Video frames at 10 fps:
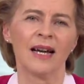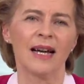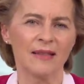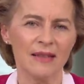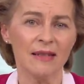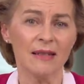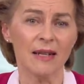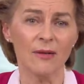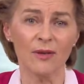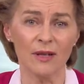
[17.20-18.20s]
and this is
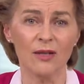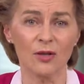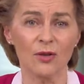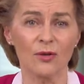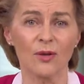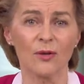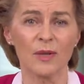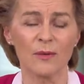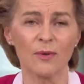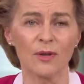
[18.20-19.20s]
how things should
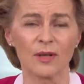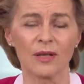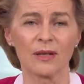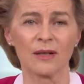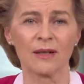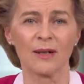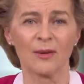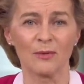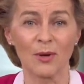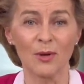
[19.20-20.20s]
always work.
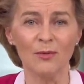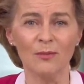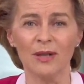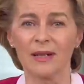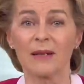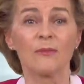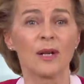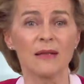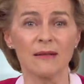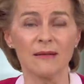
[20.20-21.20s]
Rome and
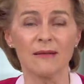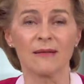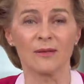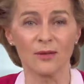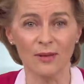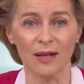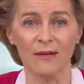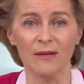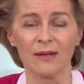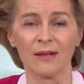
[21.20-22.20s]
Brussels
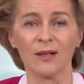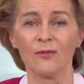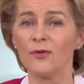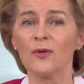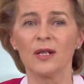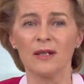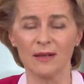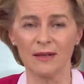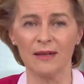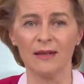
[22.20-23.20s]
together for
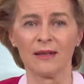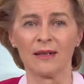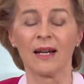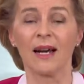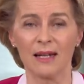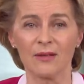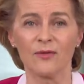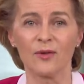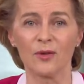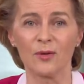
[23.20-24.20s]
Italy and
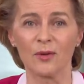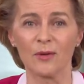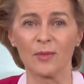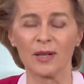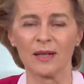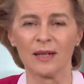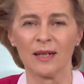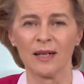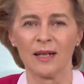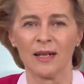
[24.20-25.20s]
for Europe.
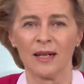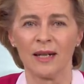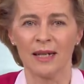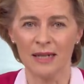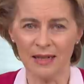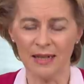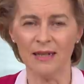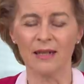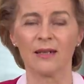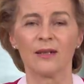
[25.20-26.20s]

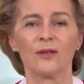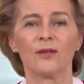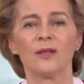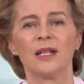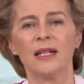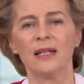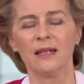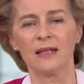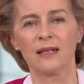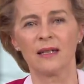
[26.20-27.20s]
Indeed,
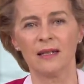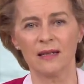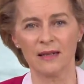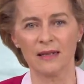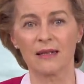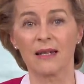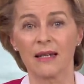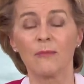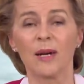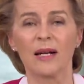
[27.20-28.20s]
today Italy is
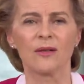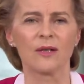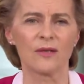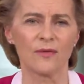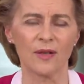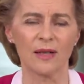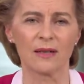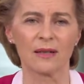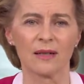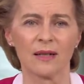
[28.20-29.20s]
getting back on its
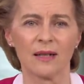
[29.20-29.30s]
feet.